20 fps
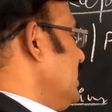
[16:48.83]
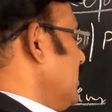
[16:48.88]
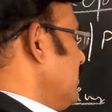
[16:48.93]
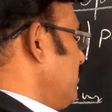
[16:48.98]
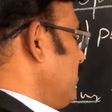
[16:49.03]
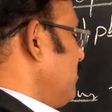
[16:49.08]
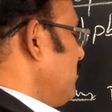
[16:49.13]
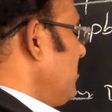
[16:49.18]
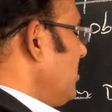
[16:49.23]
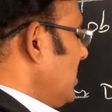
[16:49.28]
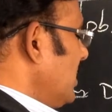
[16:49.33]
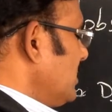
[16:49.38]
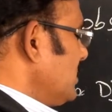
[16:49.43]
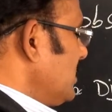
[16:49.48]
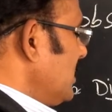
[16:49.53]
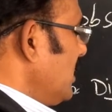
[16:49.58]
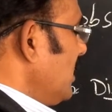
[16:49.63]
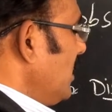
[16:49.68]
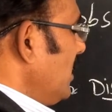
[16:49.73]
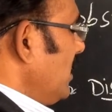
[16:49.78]
You can
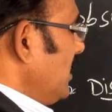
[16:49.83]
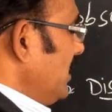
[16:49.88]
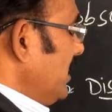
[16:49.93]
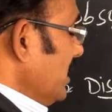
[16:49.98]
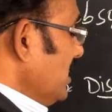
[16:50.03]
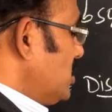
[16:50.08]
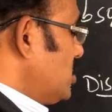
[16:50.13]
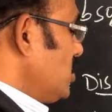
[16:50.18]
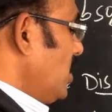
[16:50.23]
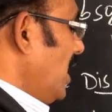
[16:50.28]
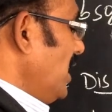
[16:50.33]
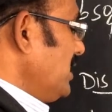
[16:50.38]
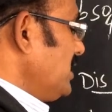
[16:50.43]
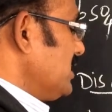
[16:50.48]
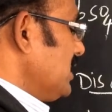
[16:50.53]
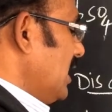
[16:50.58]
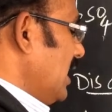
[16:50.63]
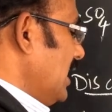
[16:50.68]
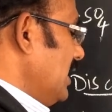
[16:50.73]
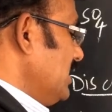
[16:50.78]
say discharge
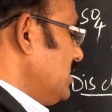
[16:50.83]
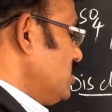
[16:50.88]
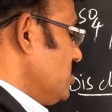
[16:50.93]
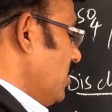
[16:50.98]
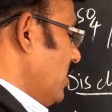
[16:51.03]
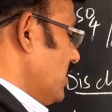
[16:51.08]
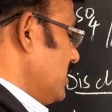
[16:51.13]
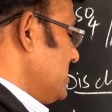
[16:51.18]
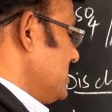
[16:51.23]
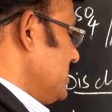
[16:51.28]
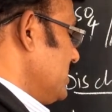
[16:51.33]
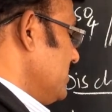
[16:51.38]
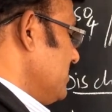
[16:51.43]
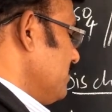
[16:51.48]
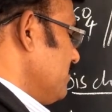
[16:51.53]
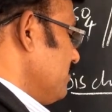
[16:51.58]
and charge.